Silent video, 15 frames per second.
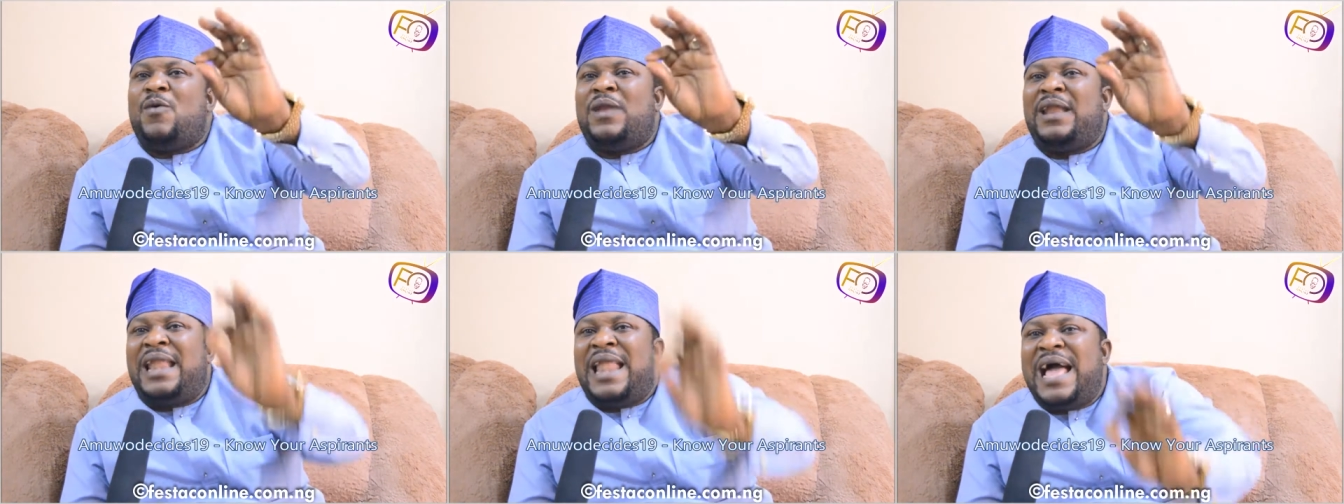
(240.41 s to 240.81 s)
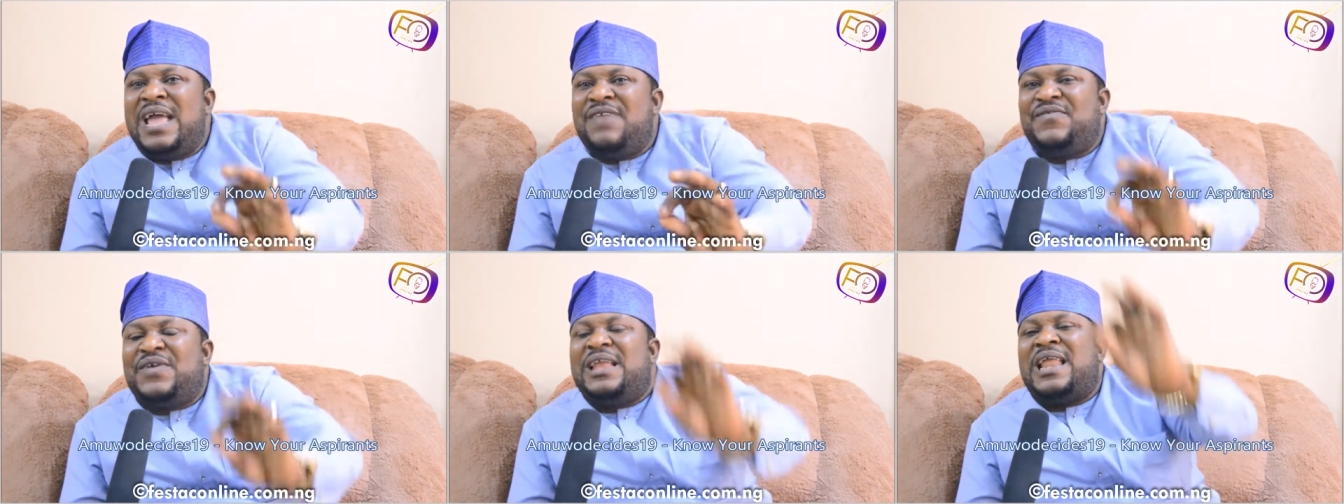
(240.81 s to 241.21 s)

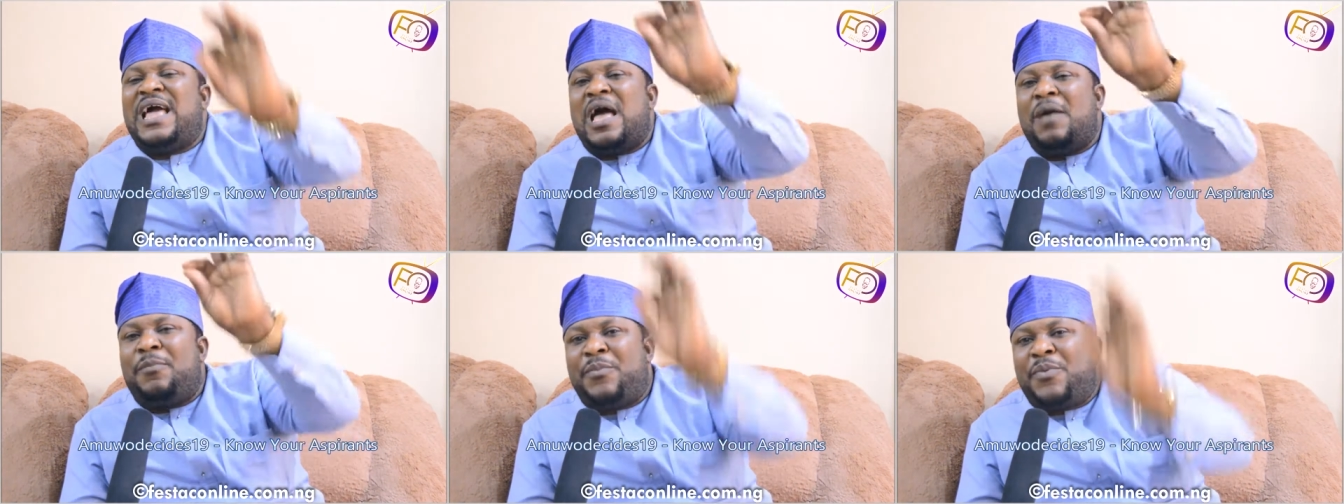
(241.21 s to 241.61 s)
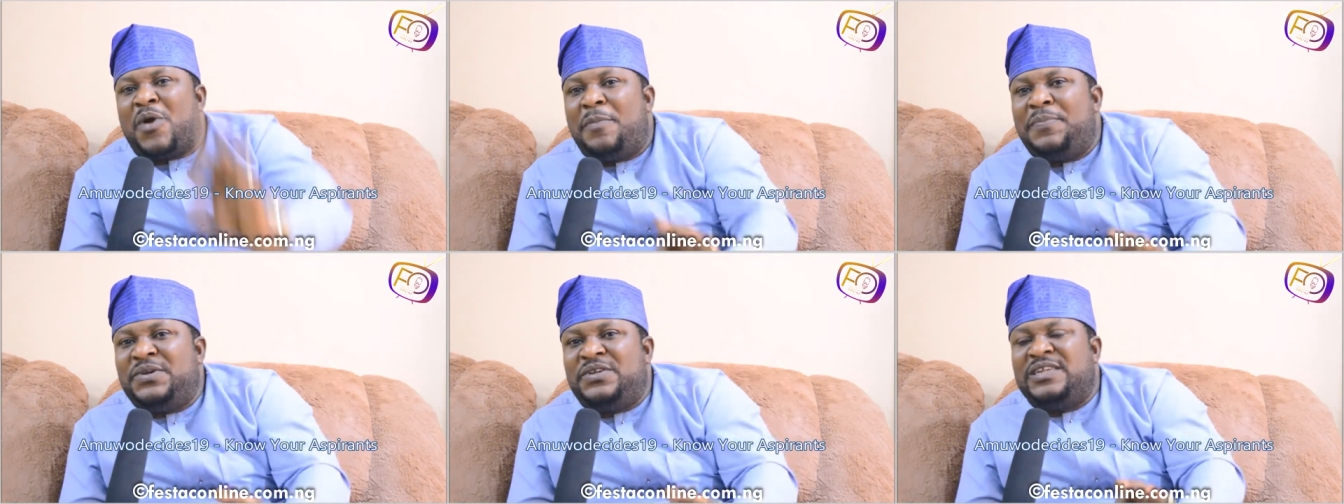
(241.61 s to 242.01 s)
life and our
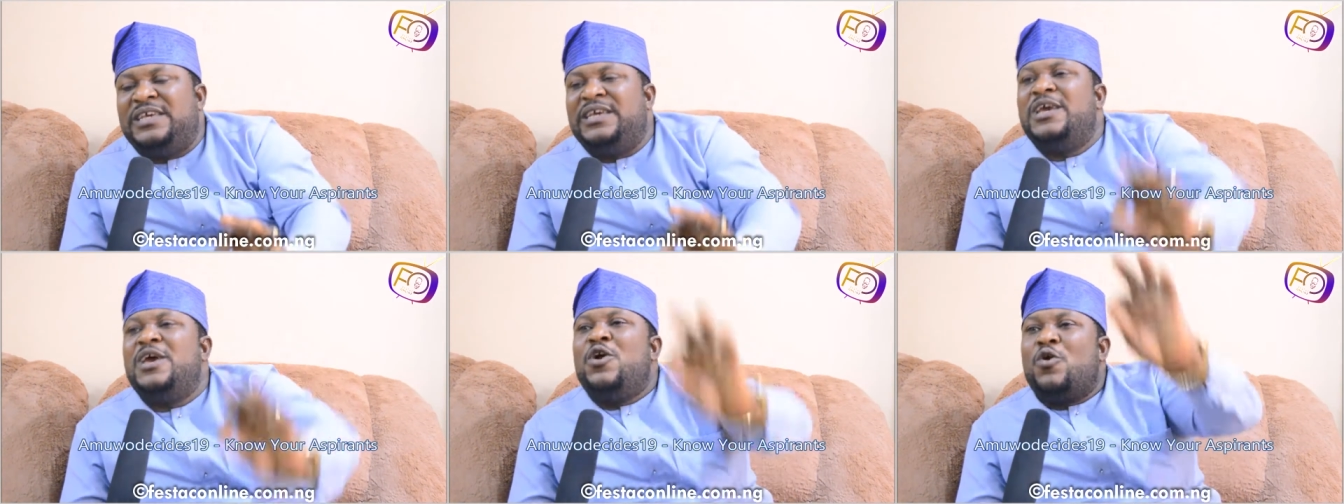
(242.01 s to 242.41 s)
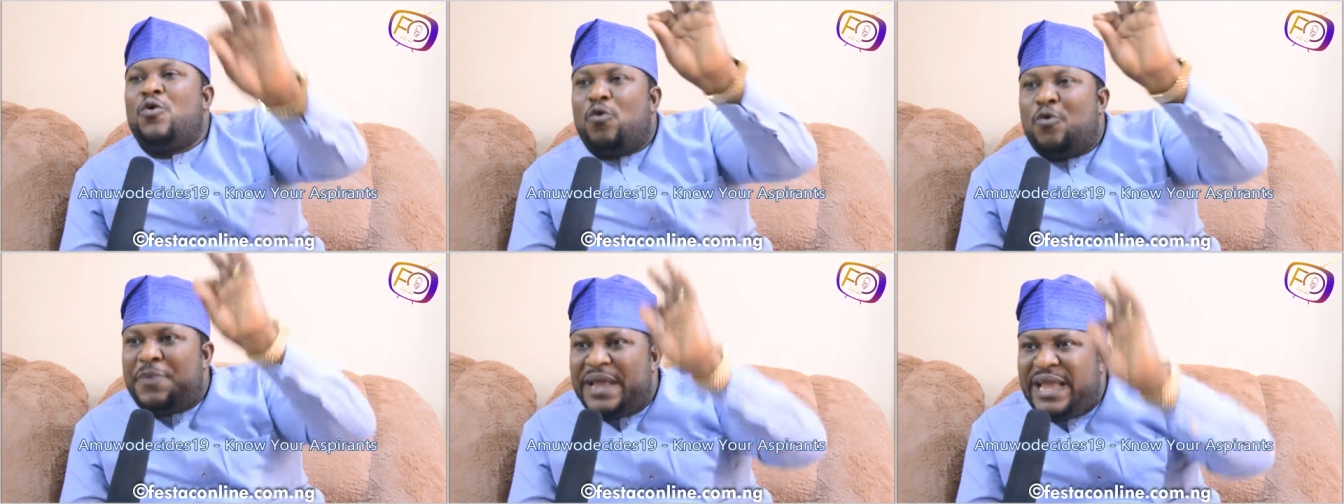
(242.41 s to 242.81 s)
property
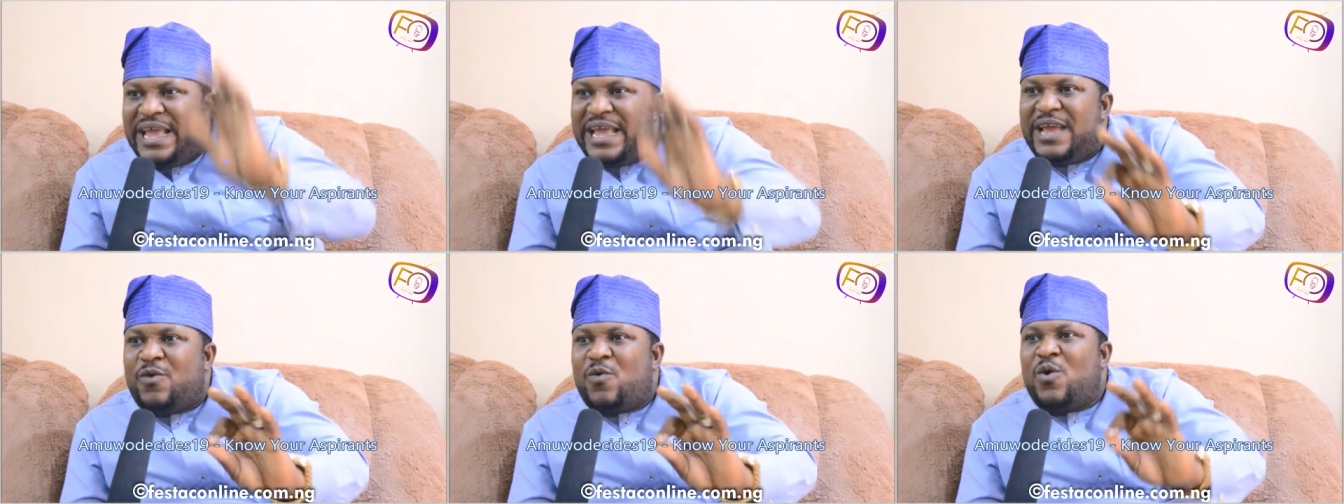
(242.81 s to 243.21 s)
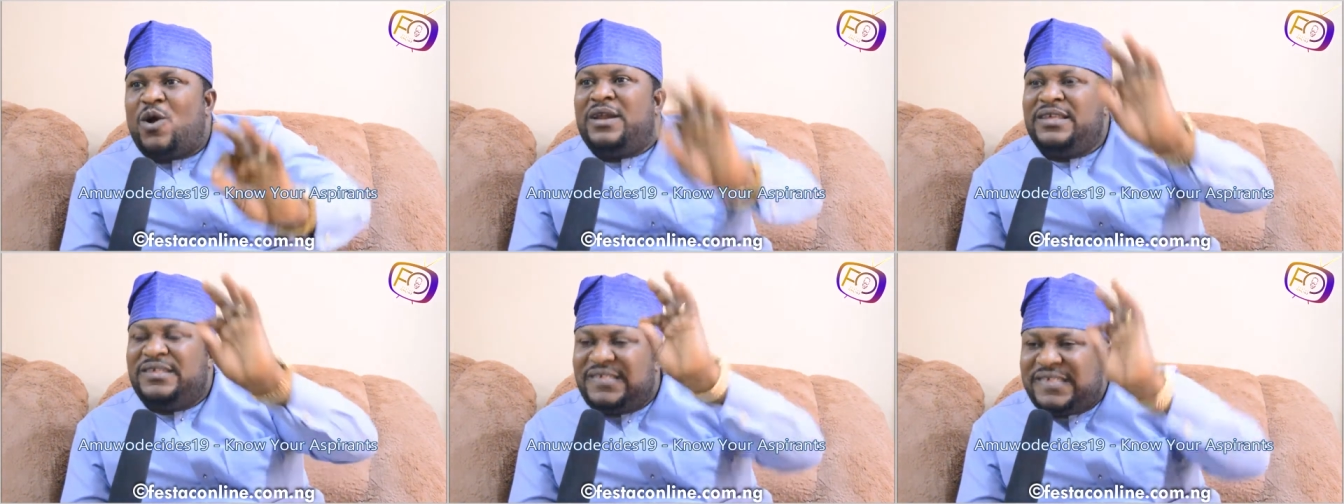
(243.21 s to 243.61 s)
could be
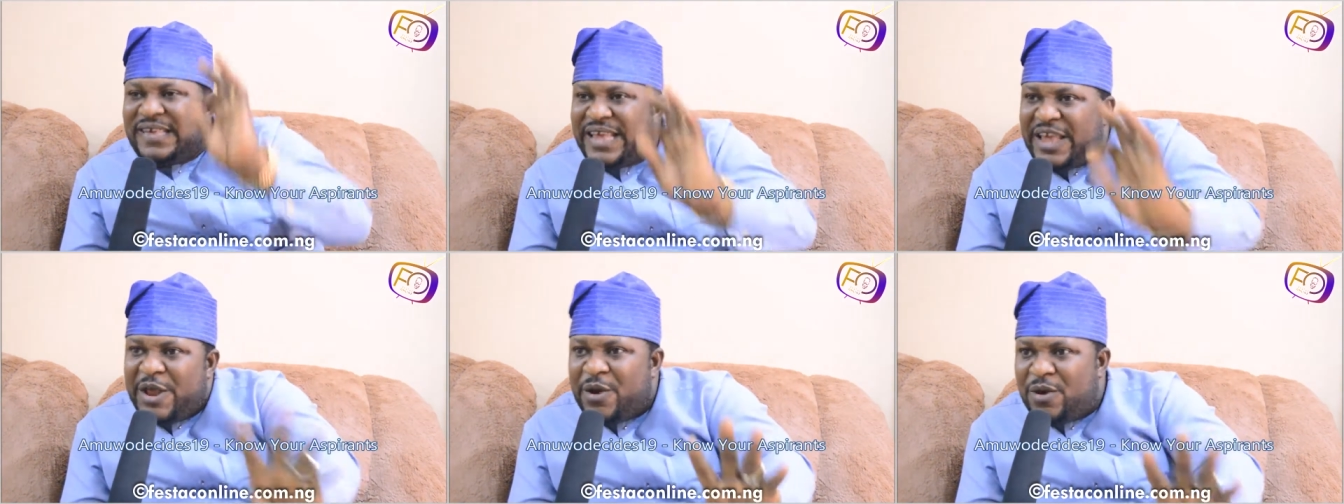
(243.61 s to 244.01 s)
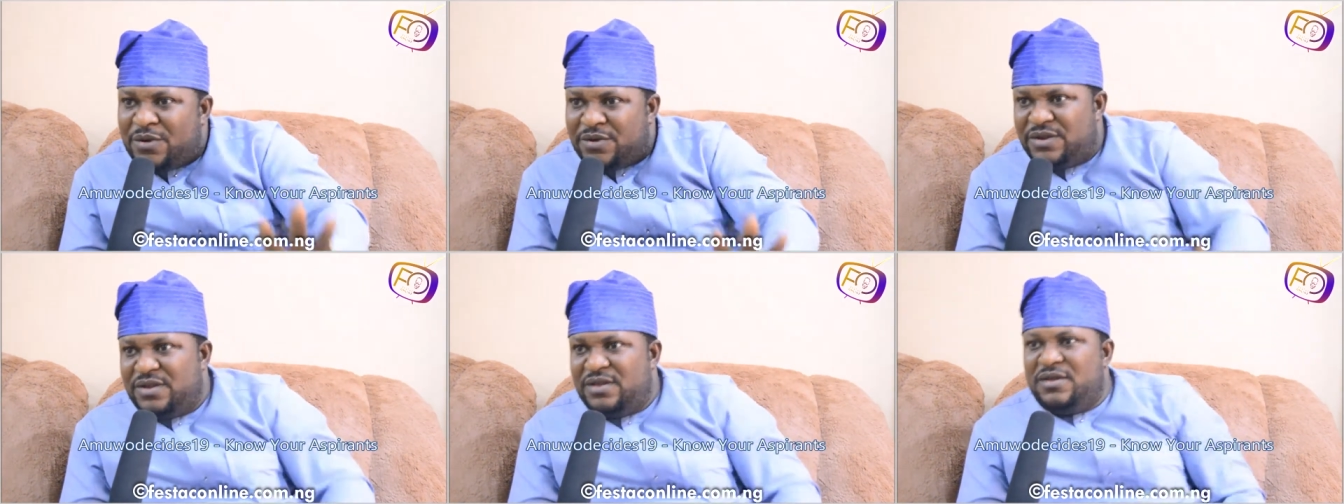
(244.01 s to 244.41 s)
equally secured.